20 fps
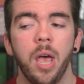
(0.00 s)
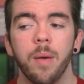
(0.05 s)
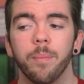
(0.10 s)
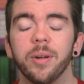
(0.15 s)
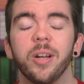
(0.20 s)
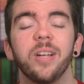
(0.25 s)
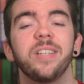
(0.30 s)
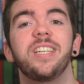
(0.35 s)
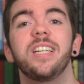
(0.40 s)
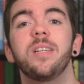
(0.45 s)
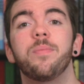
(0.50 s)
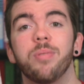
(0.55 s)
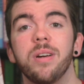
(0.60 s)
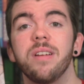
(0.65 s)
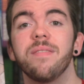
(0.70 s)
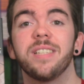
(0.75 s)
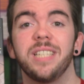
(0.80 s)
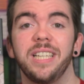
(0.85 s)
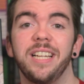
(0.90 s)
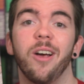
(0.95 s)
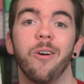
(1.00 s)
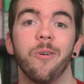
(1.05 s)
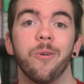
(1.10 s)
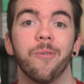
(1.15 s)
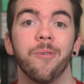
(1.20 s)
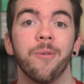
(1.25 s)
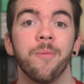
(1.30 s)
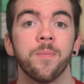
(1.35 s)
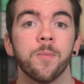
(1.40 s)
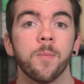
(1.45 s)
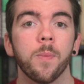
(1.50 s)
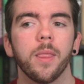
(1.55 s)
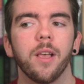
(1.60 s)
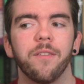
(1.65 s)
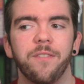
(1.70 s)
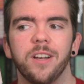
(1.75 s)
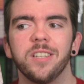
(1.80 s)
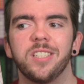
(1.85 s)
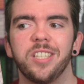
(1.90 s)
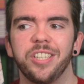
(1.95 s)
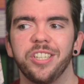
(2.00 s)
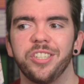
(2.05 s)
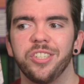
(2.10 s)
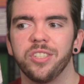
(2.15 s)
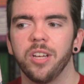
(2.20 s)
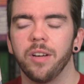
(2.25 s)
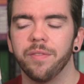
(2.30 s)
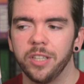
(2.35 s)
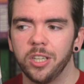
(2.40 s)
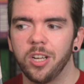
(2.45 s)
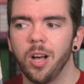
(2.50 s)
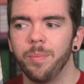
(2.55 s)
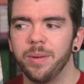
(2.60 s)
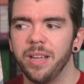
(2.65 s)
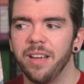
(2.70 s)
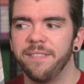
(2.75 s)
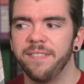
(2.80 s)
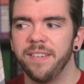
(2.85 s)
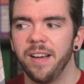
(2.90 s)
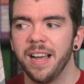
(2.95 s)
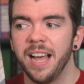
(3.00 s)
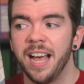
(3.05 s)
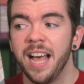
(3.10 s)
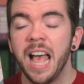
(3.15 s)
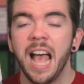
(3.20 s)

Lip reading: But I did previously own first editions of The Goblet of Fire